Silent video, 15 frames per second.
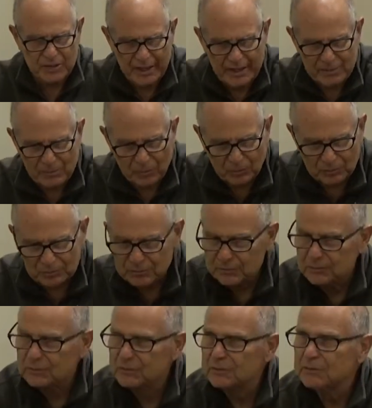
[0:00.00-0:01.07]
table,
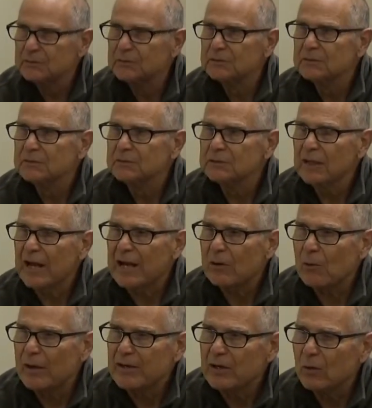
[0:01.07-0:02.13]
how
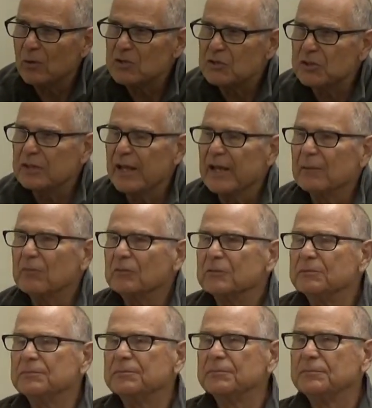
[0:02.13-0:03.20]
do I know it's a table?
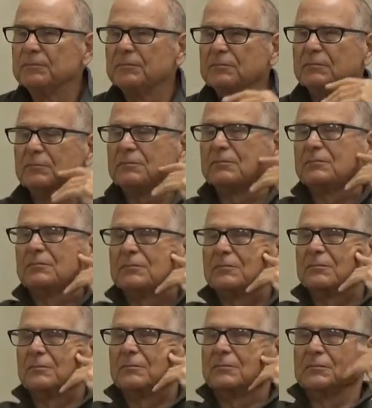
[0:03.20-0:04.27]

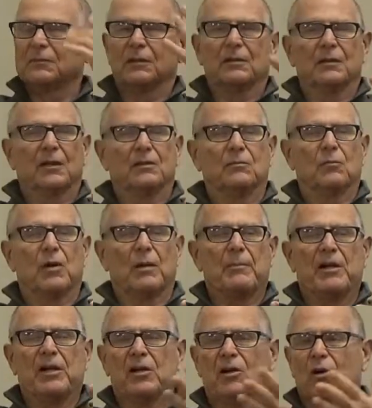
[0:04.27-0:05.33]
Because of what Well, I
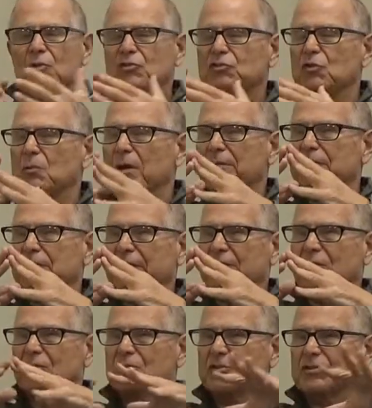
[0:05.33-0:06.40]
mean, it goes through my
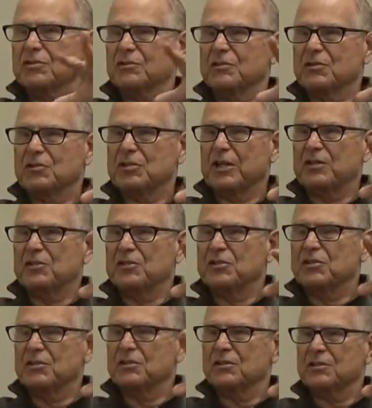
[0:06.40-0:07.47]
fingers, the
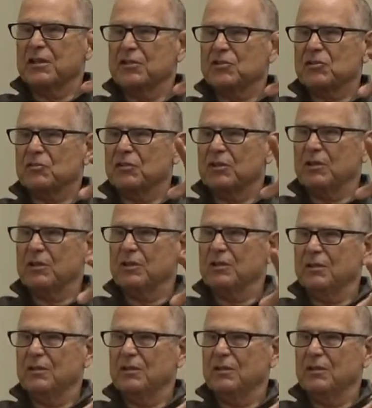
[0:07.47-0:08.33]
senses, sensory